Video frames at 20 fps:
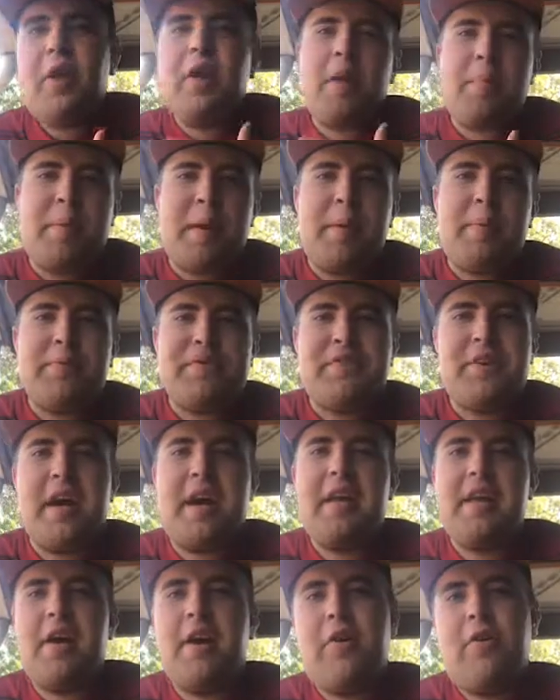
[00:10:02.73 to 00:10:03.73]
of people say
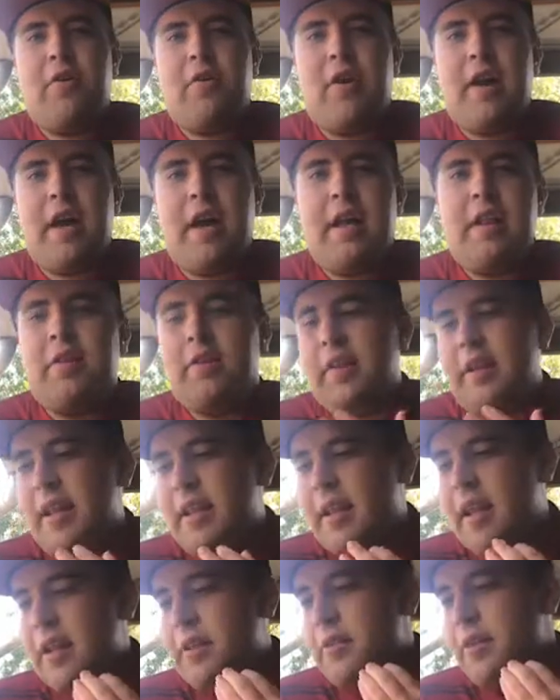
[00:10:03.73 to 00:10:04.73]
they're alright, and
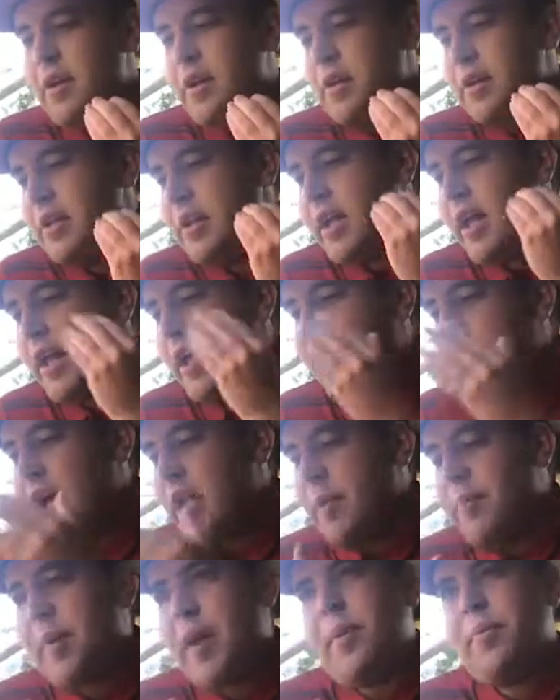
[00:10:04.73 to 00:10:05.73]
then you get other
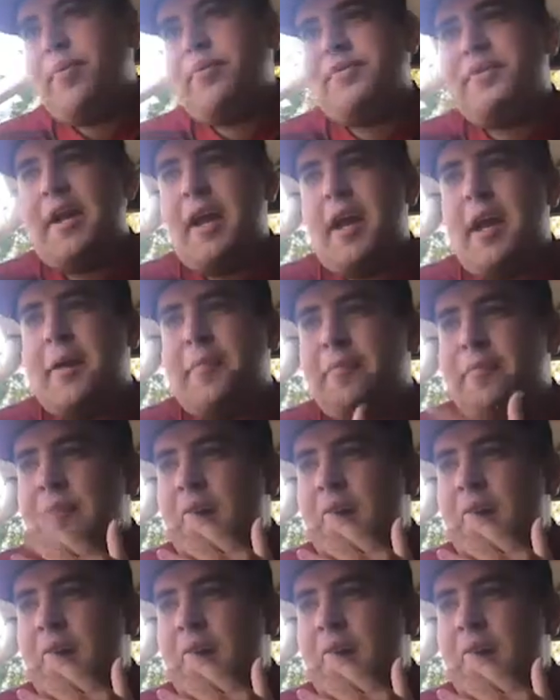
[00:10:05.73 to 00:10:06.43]
people saying,